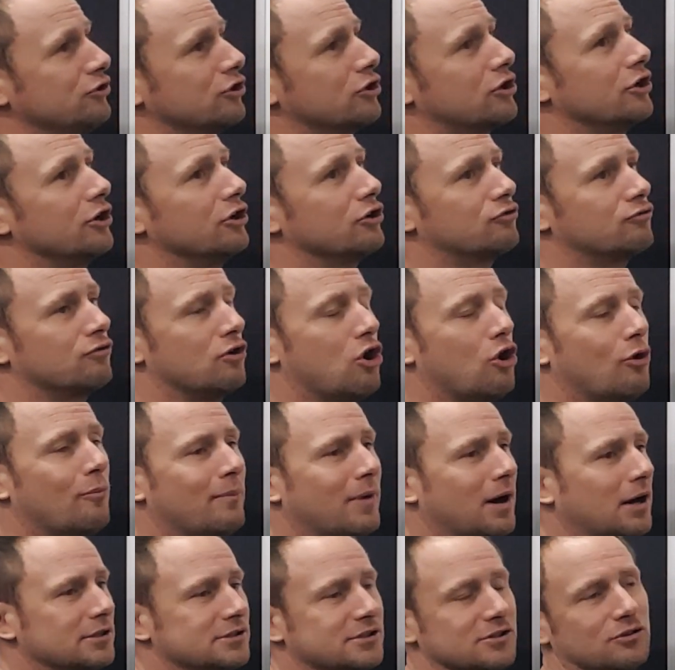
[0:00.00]
you're going to grow
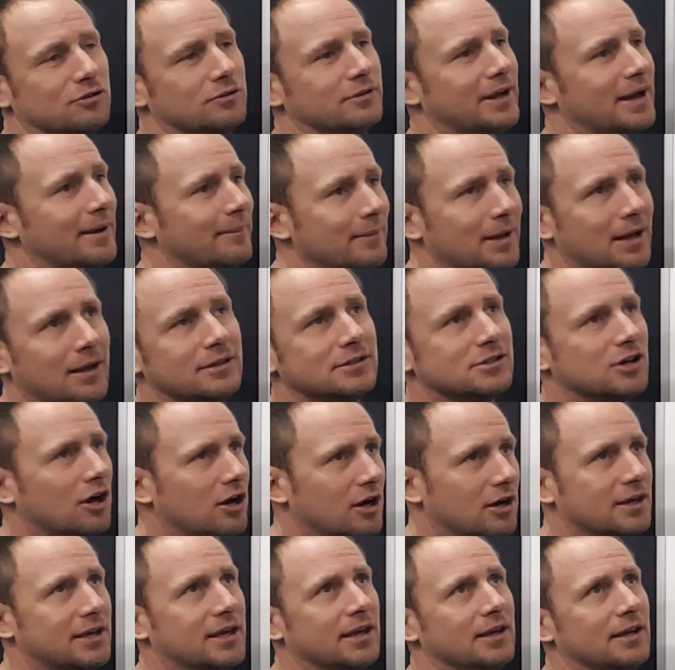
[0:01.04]
muscle, and I'm not
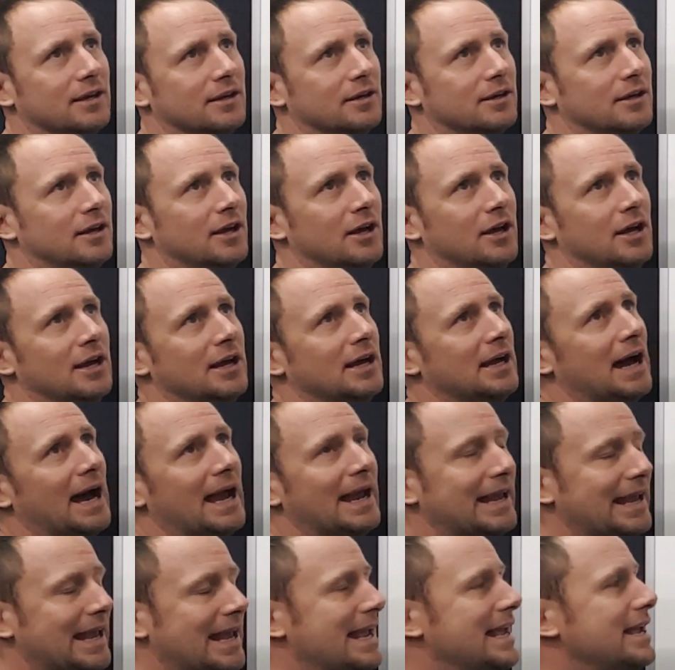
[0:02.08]
talking, I
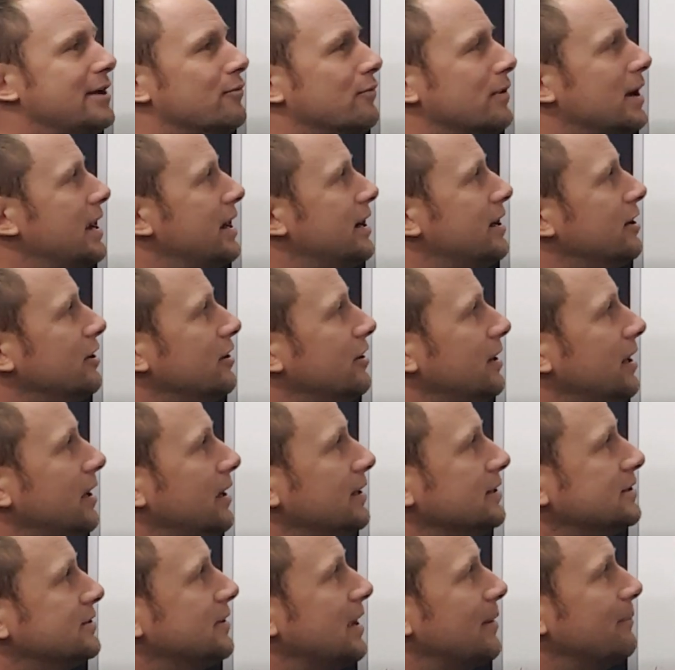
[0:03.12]
hate when I hear
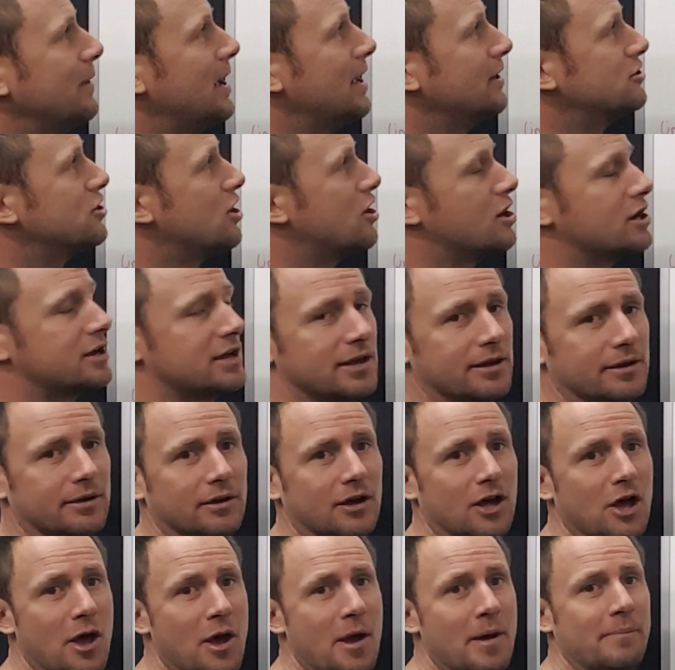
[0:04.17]
this, I'm not talking
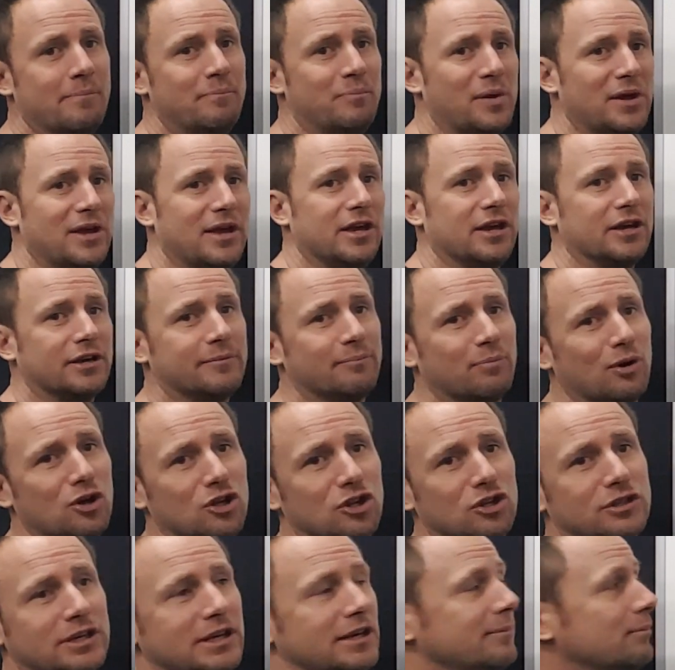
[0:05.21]
big,
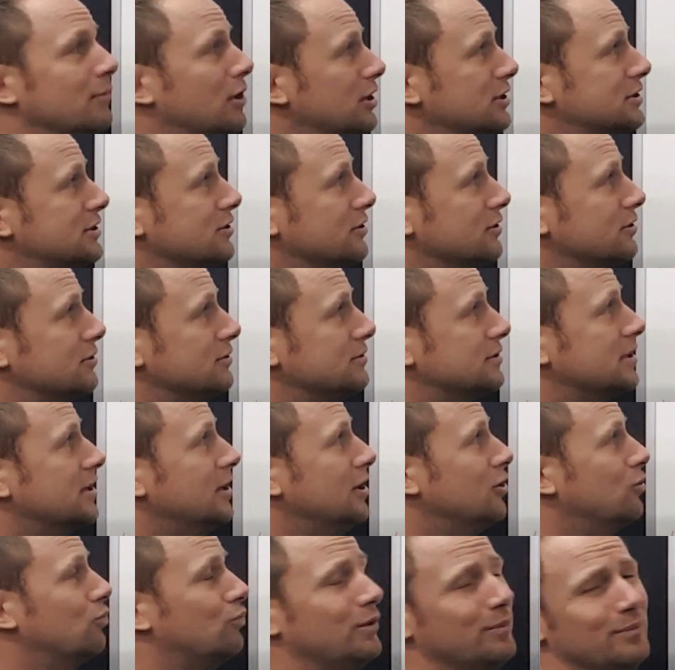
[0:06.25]
bulky muscles.
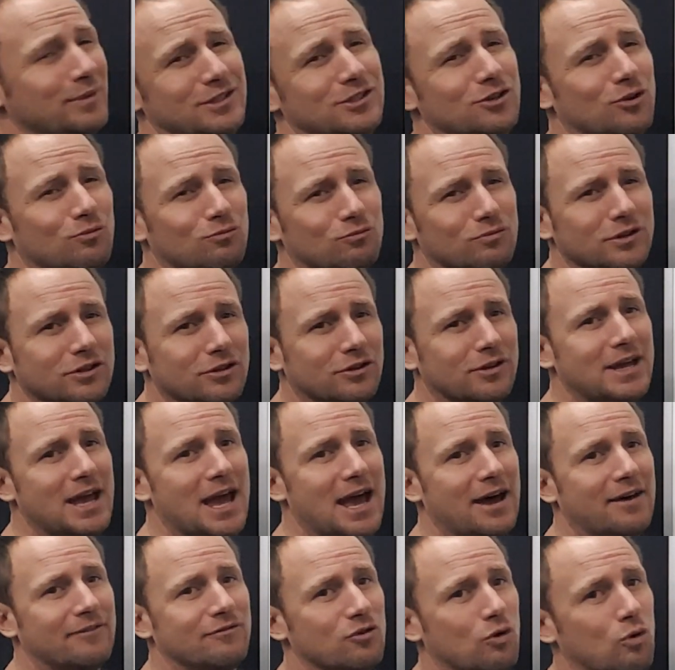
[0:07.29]
Women don't really
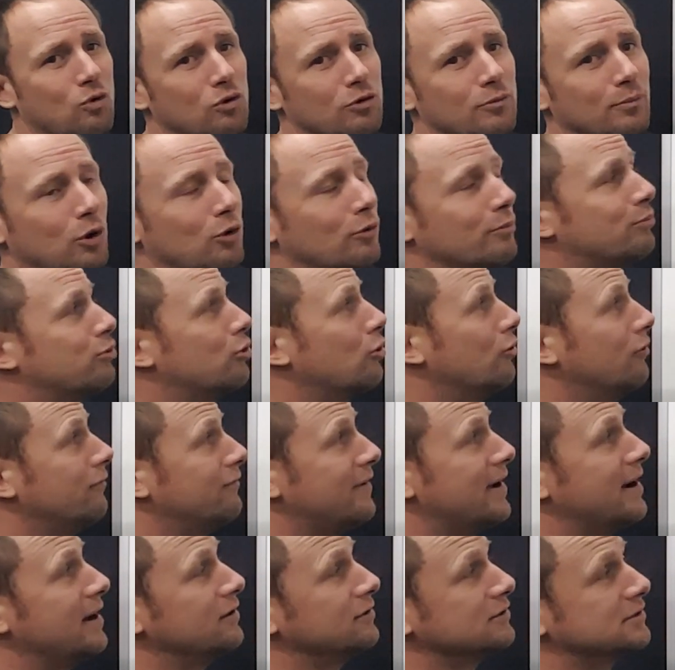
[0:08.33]
have the hormone
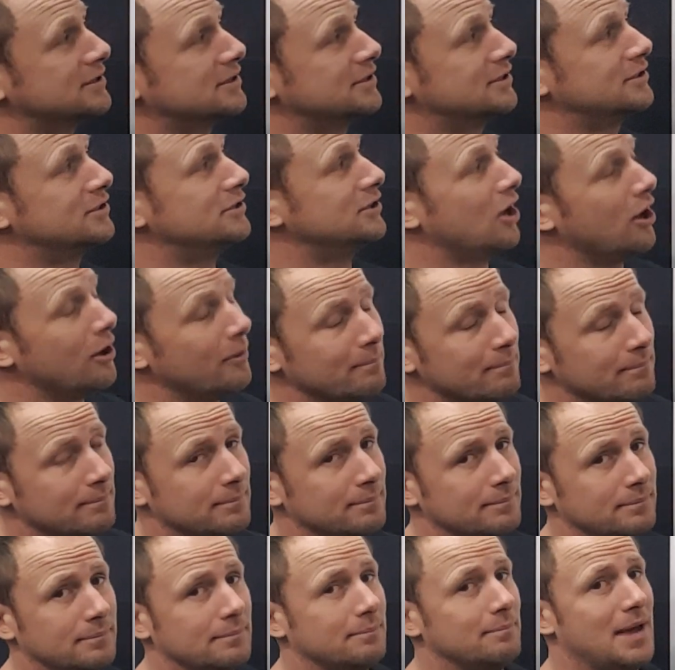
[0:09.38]
profile.
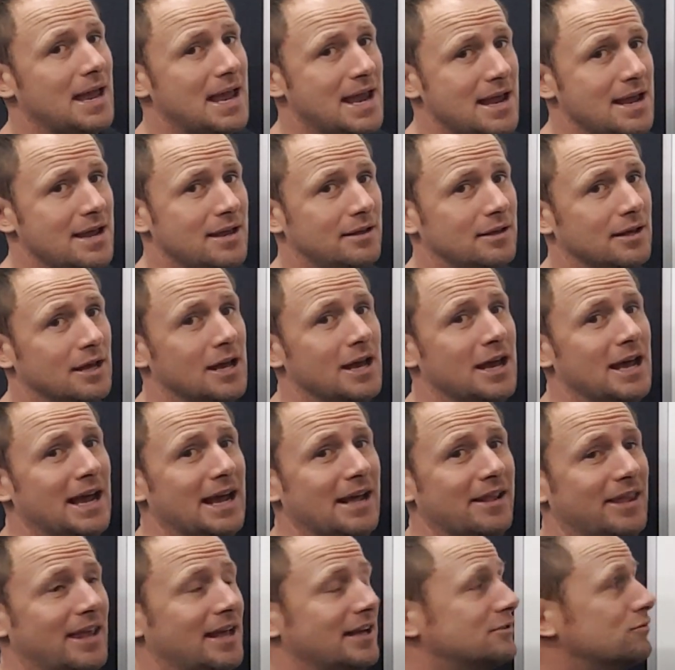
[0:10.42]
Some may,
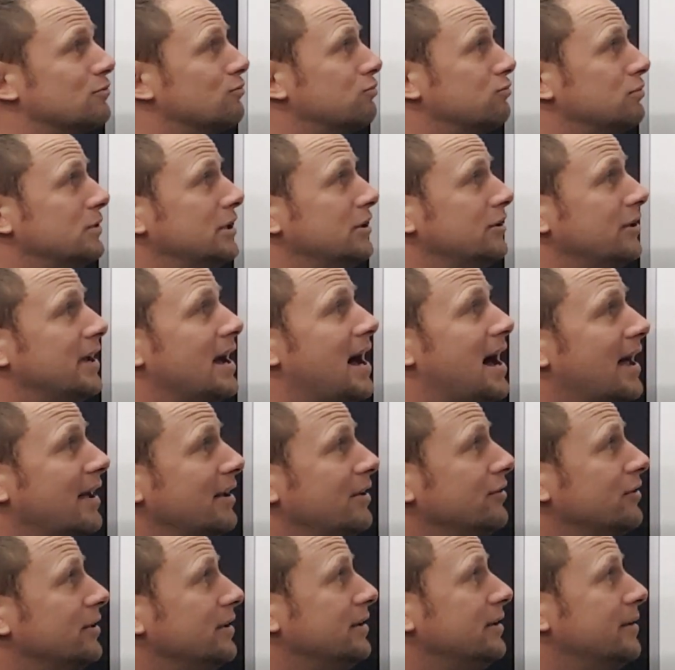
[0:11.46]
and that's really
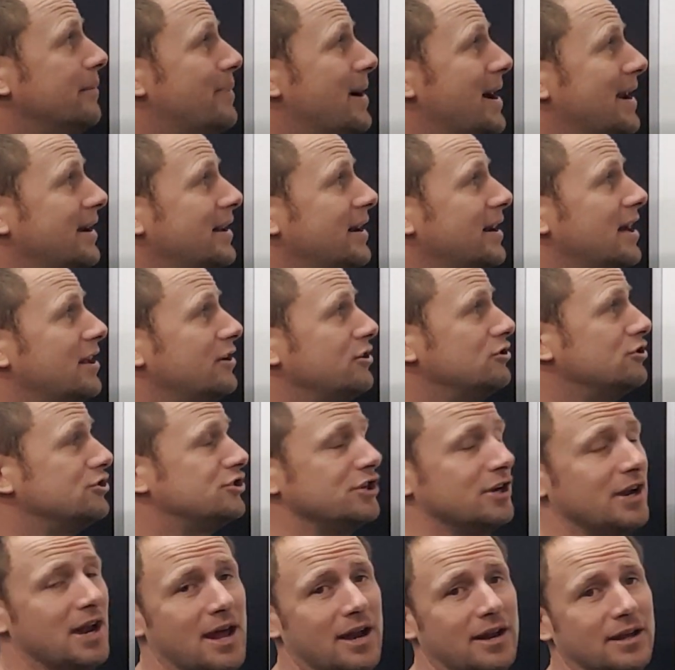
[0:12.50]
highly dependent on your
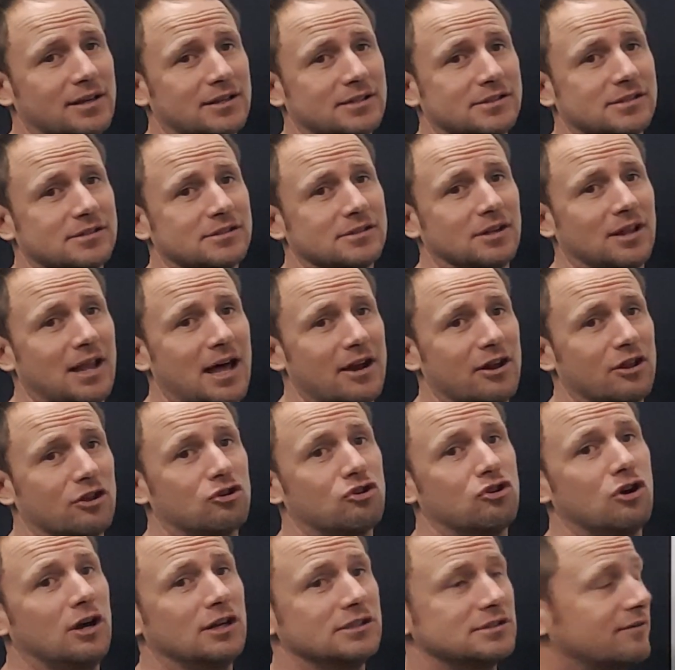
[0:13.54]
genetics. A lot of
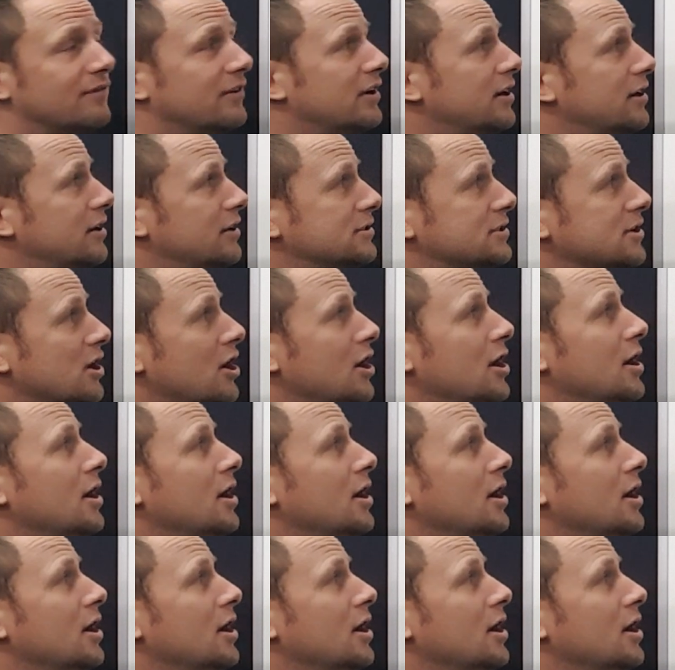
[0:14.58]
CrossFitters,